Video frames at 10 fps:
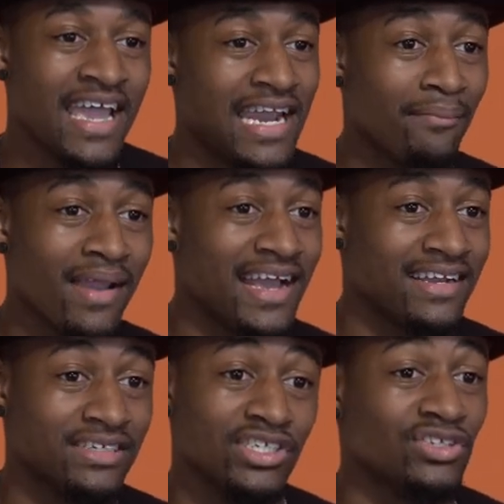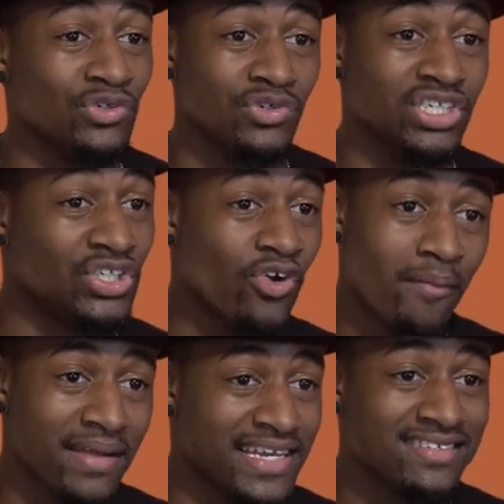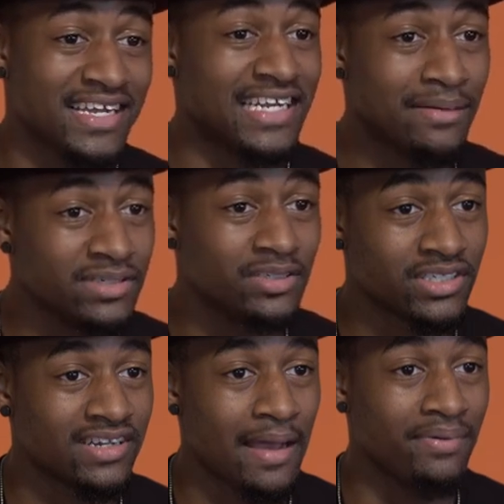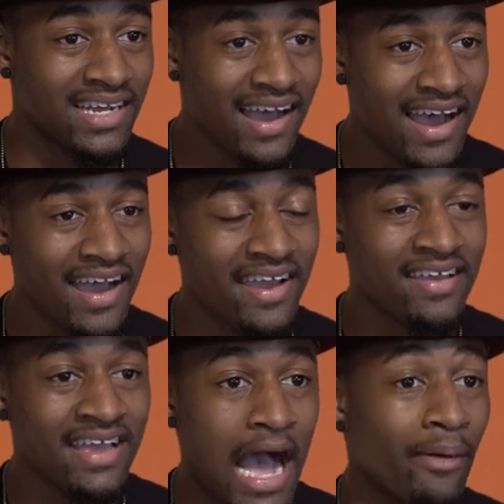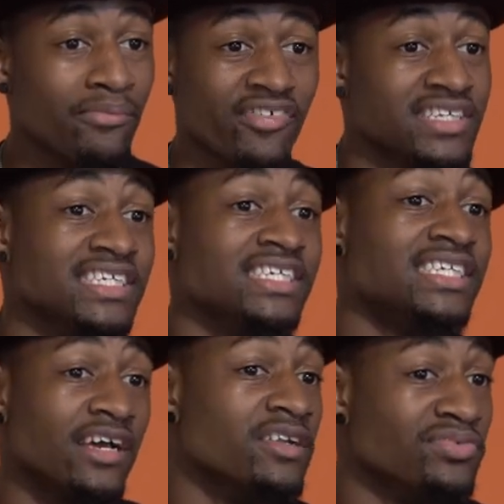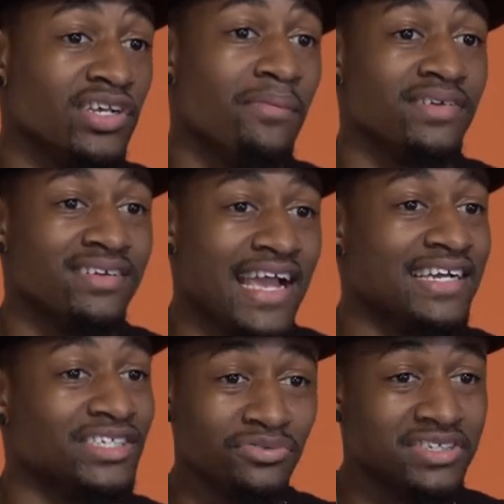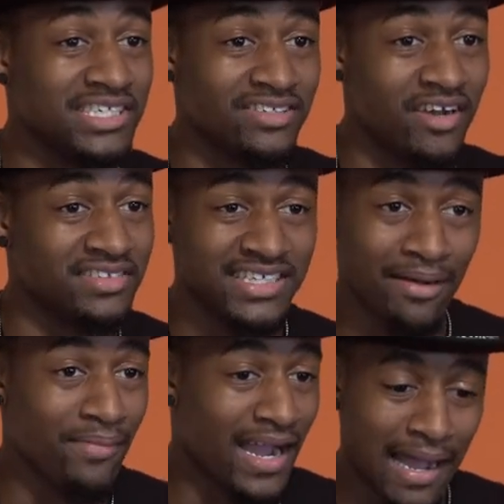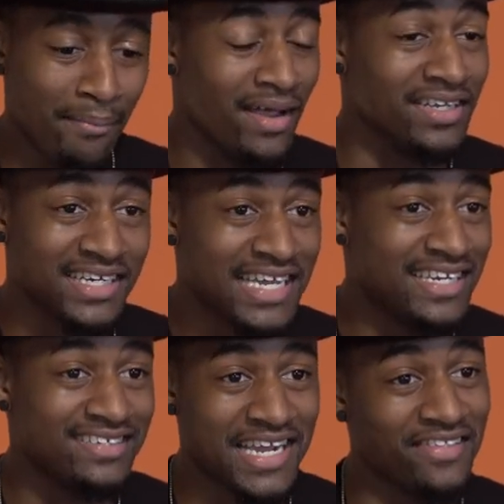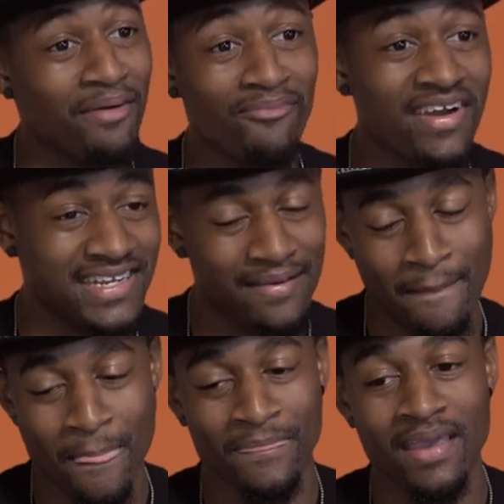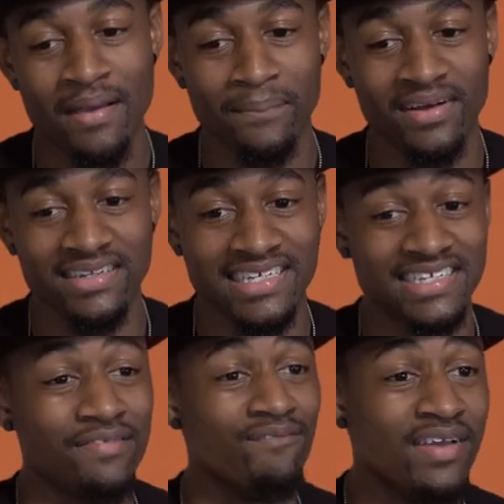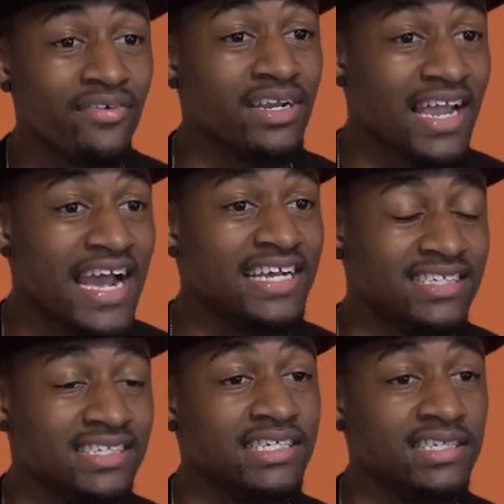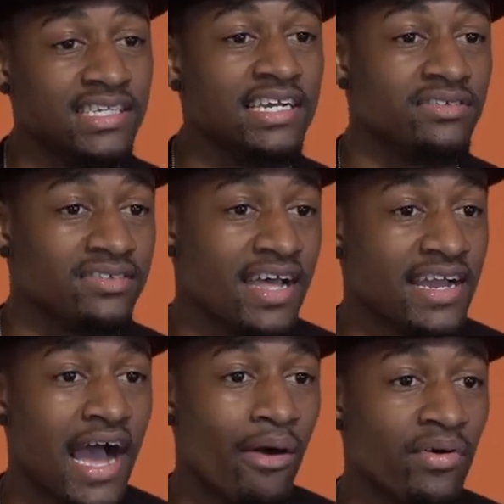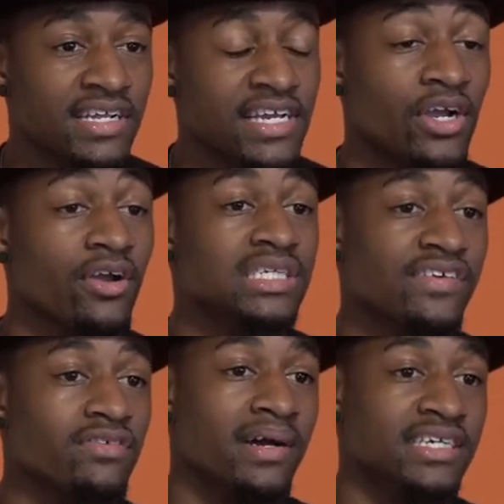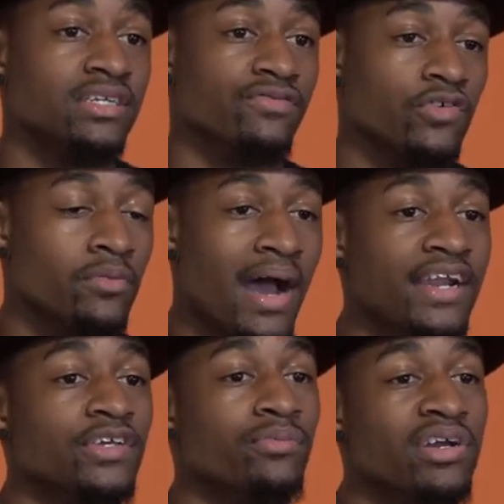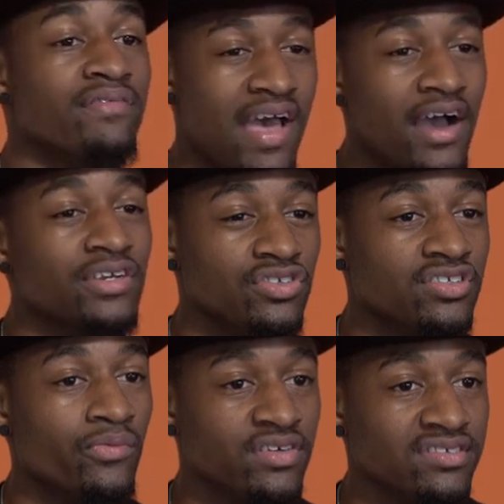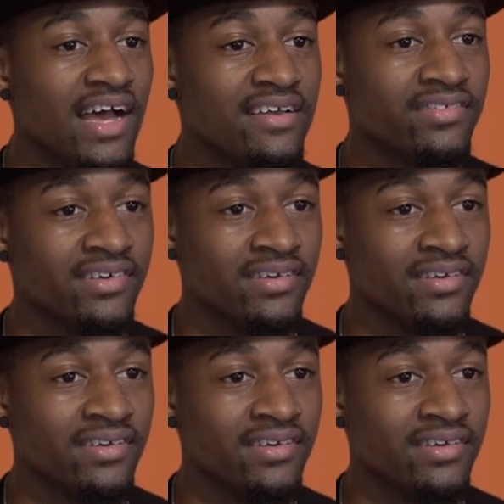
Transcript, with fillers: And I'm like, this dude is sharp. Like he's like an image type of guy. I'm ready to sell him something. Like as soon as he gets off stage, I'm, I got my little kit together. I'm ready. But then at the very last thing that he says is like, I want to encourage everybody in the room. How do you bring value to someone's life?